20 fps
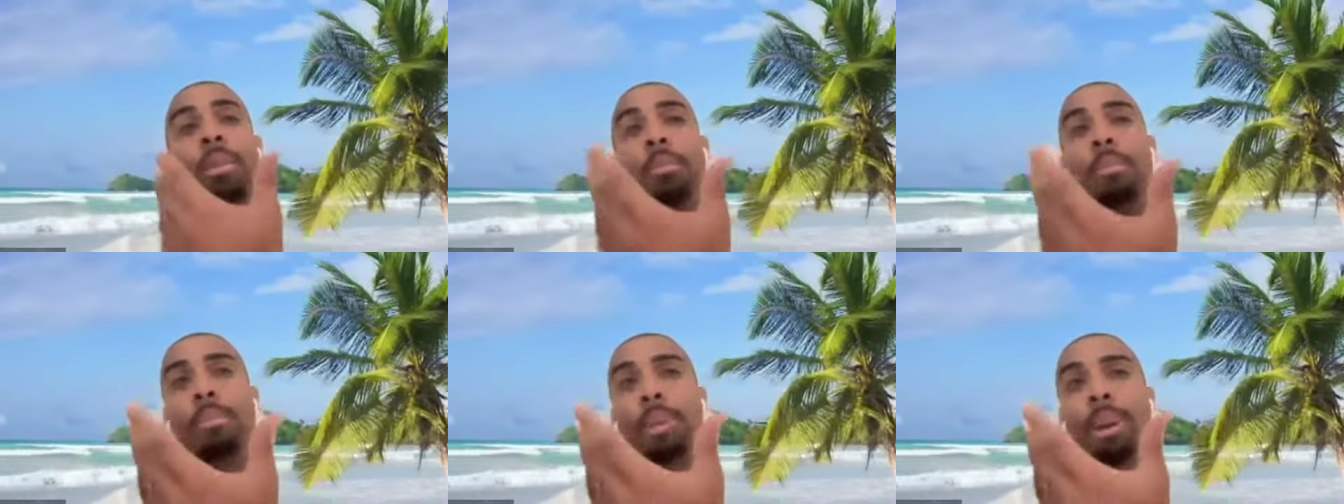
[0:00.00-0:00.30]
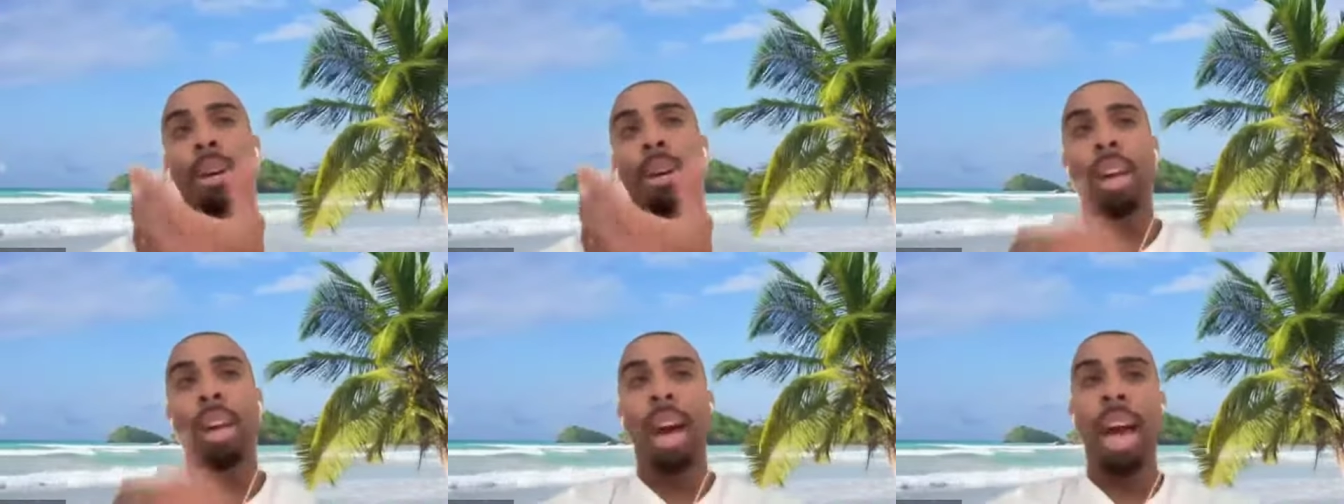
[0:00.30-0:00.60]

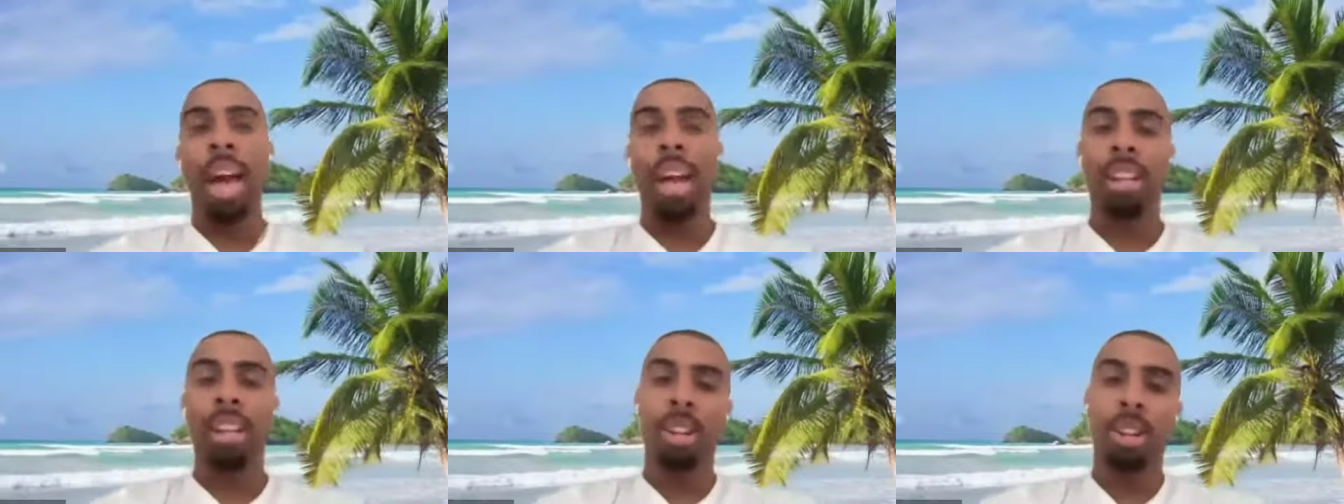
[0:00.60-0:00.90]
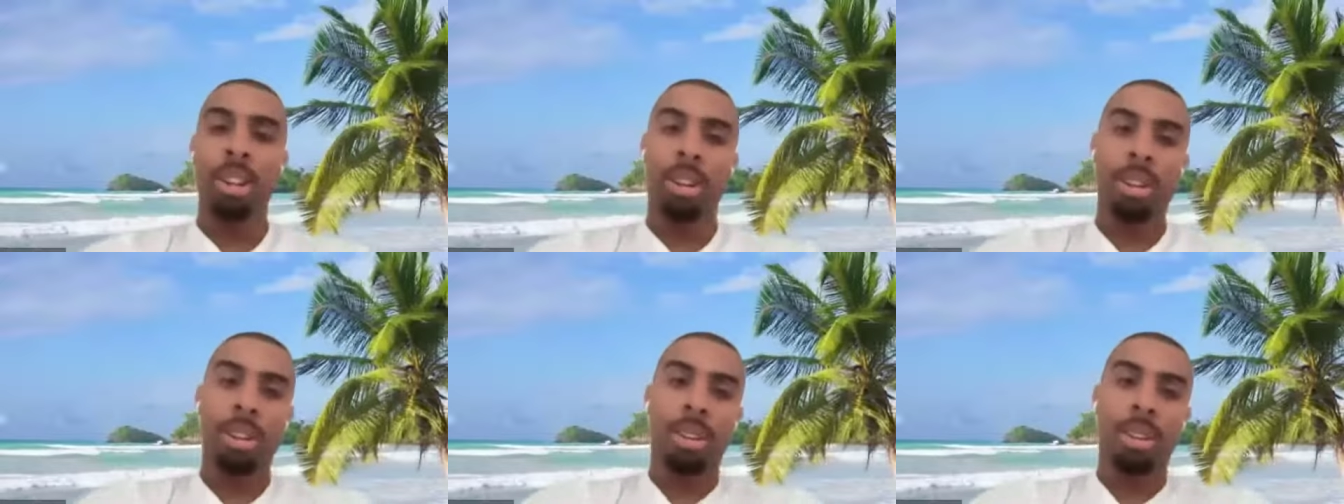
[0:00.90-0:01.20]
But I had to
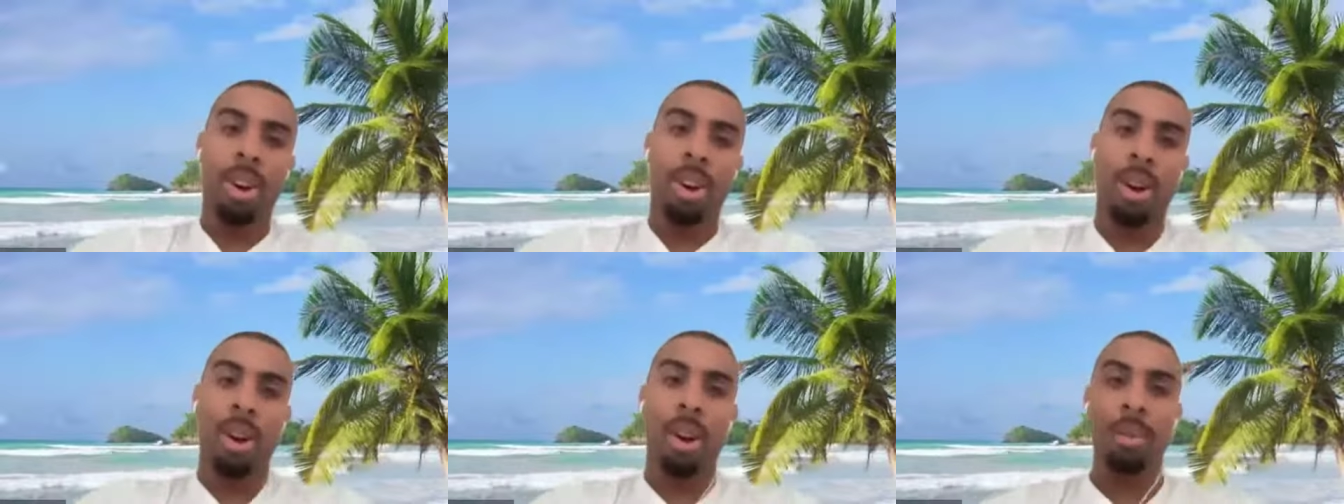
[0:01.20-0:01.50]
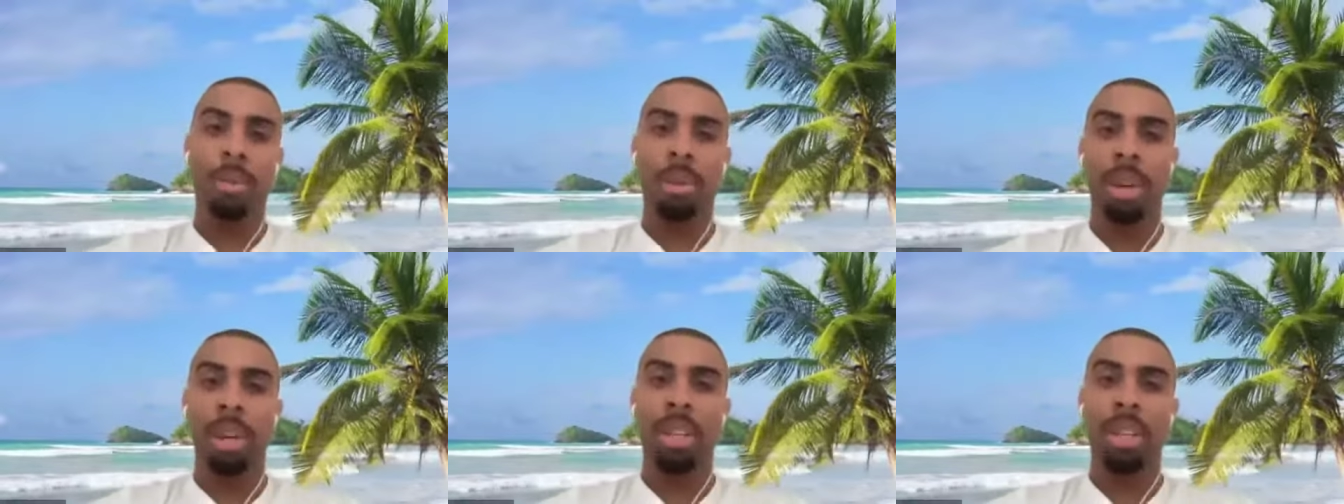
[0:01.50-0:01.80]
learn the
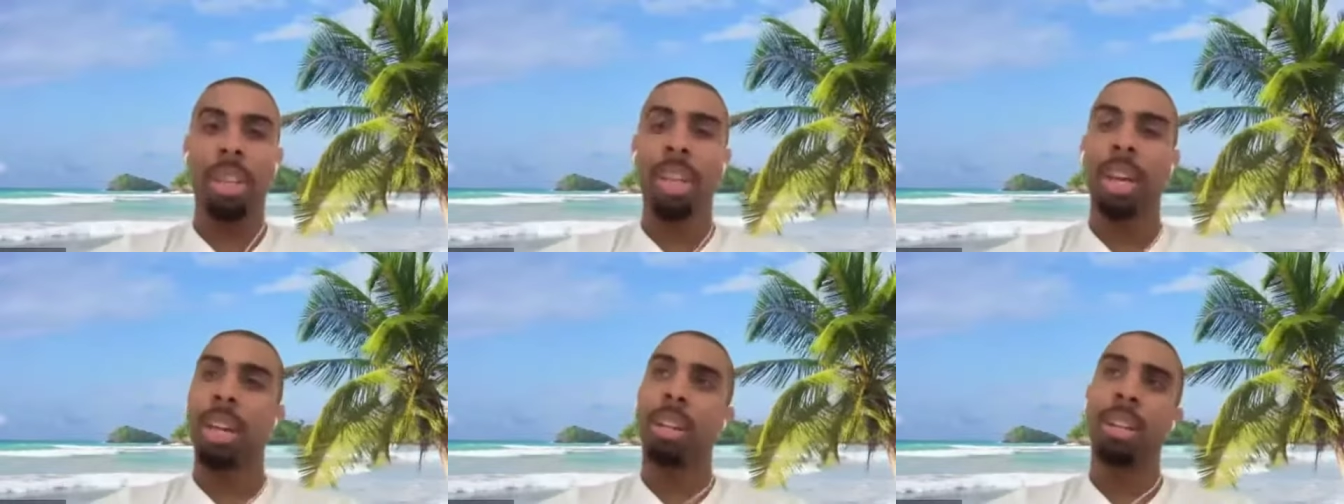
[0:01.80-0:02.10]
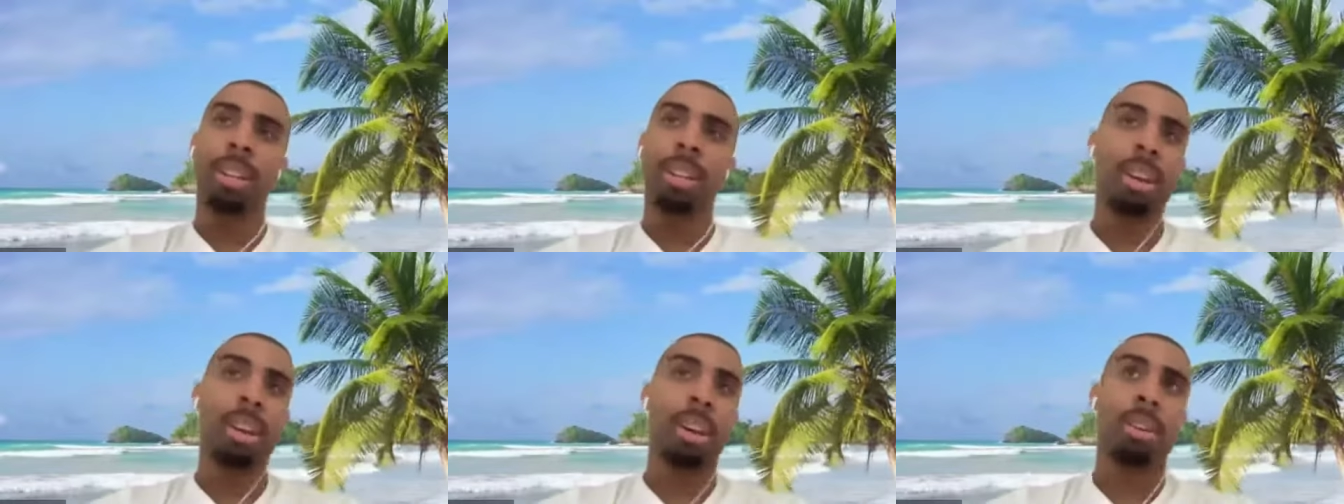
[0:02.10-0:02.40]
hard way that
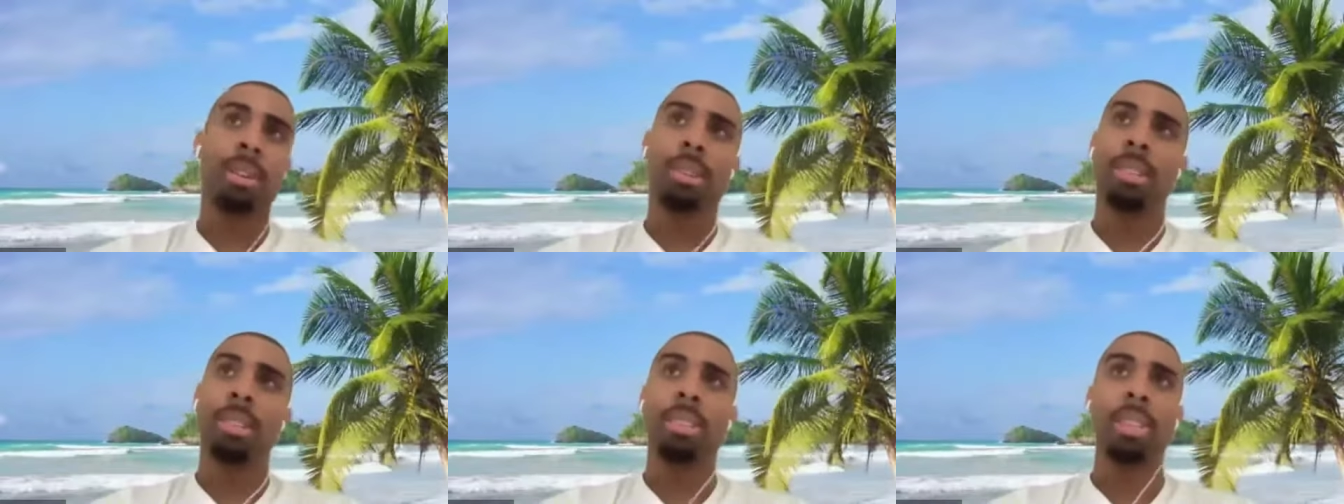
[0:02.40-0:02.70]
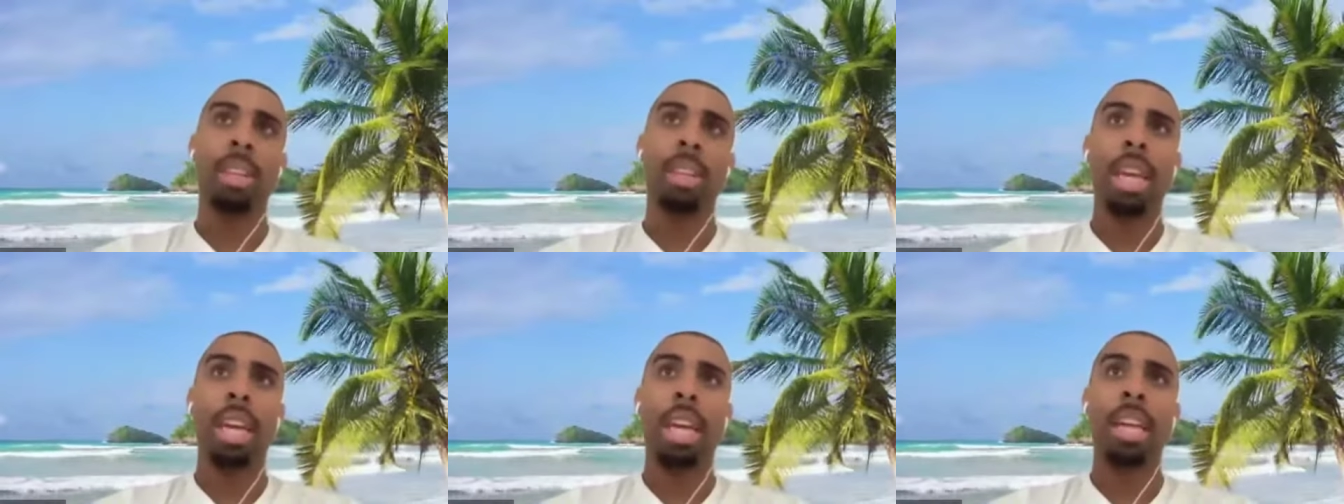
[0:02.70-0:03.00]
no,
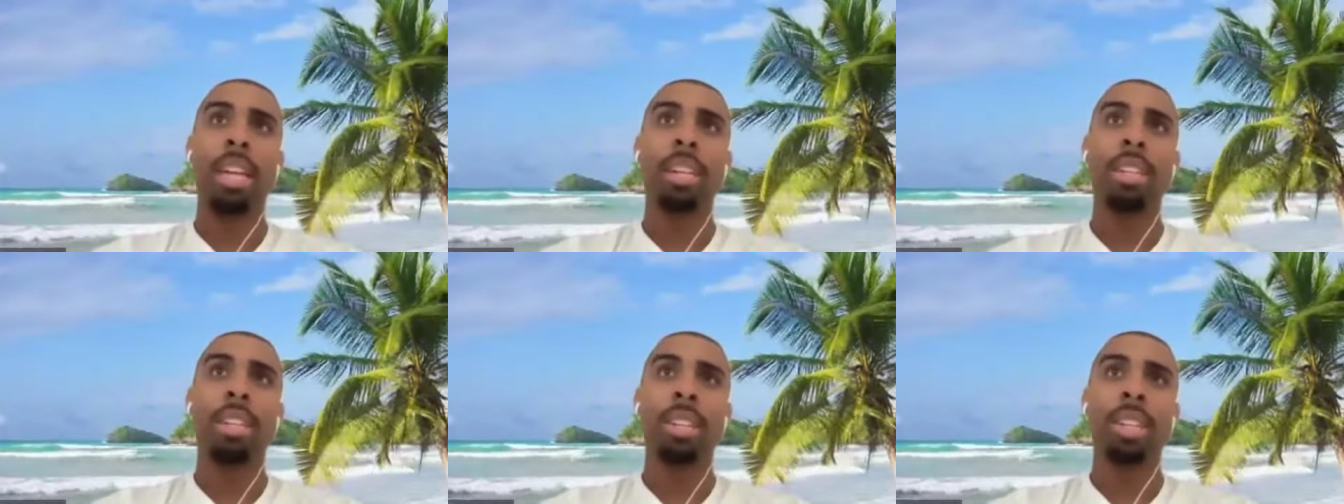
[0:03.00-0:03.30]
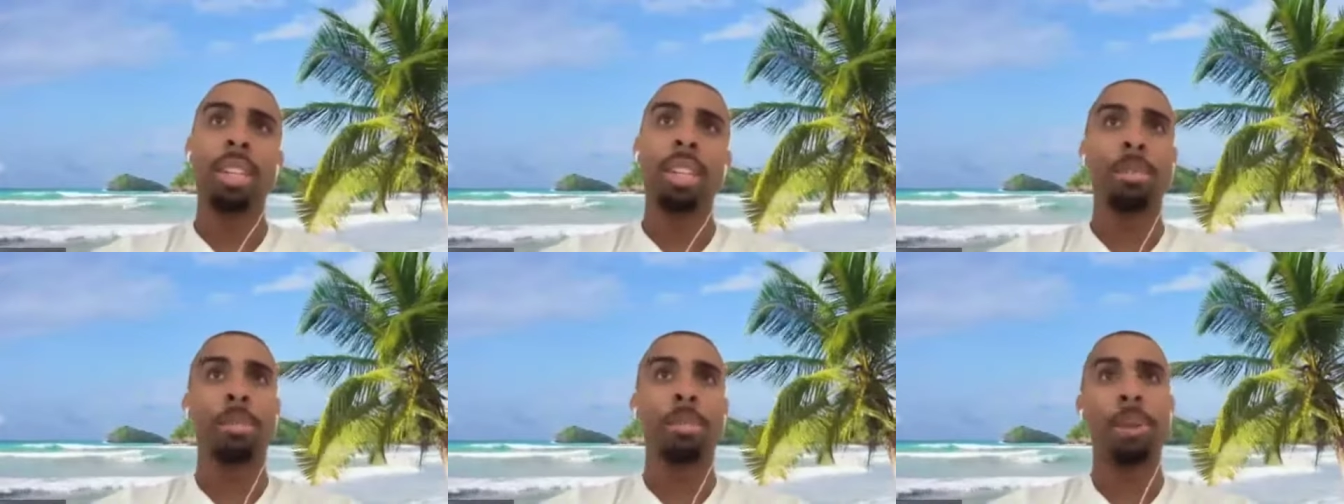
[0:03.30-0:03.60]
it's it is an
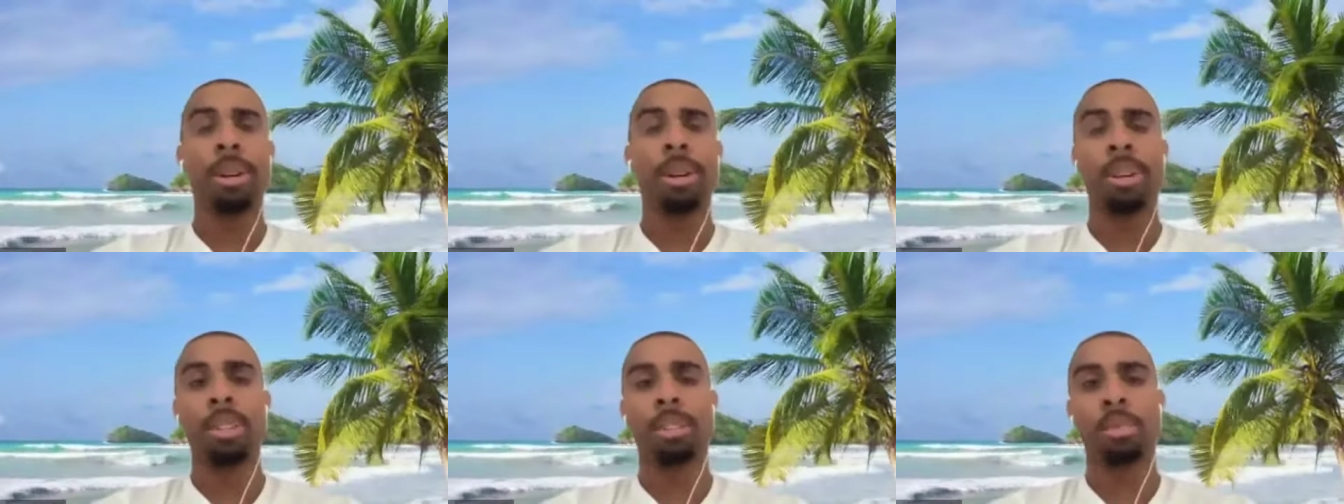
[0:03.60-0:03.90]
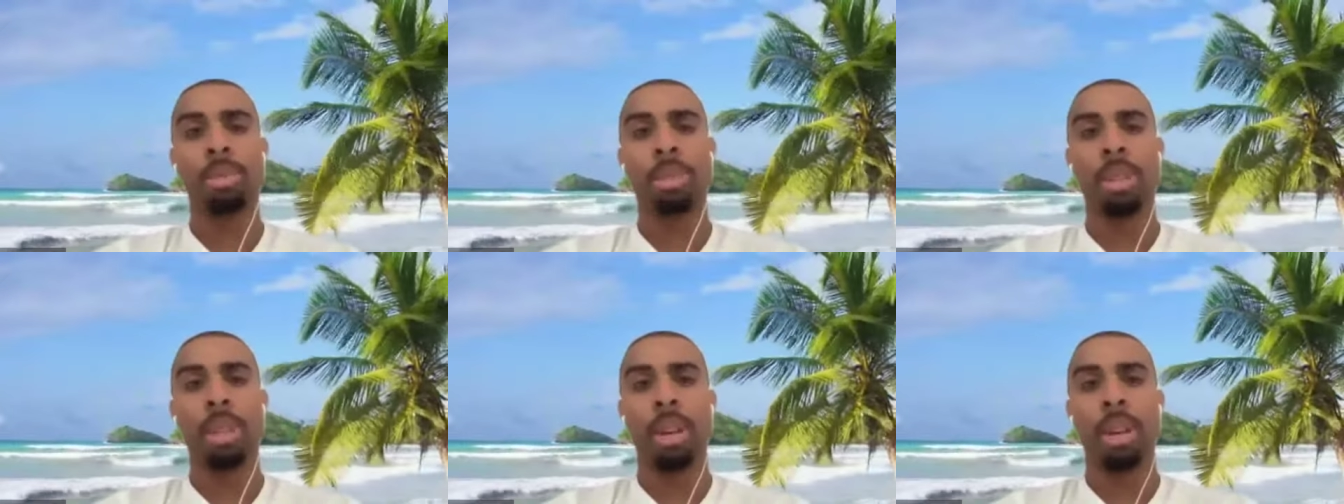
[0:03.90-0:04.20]
experience
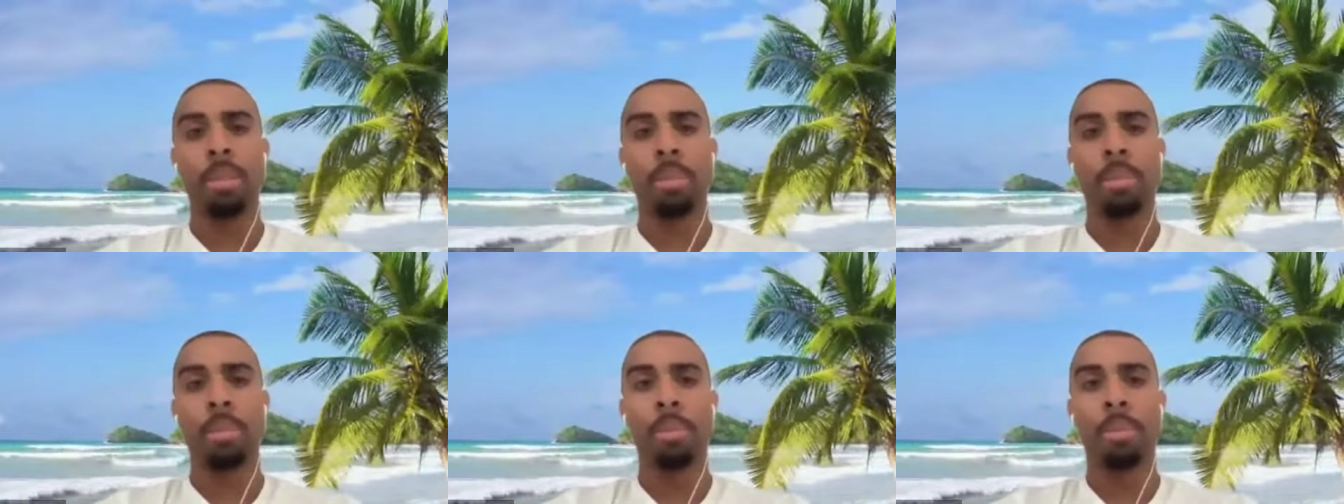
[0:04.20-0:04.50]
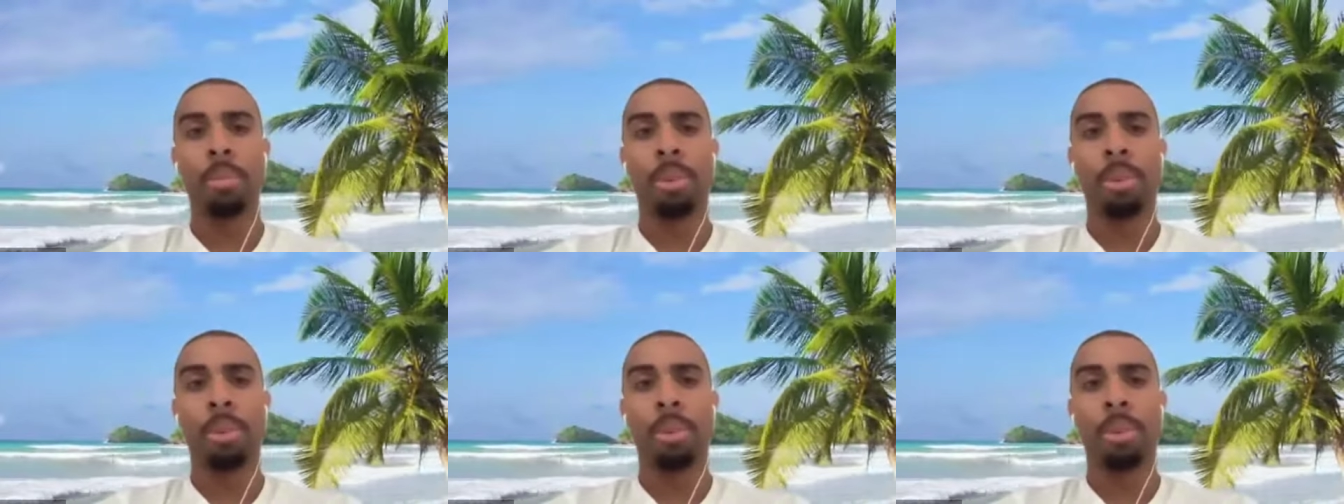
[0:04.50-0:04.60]
for them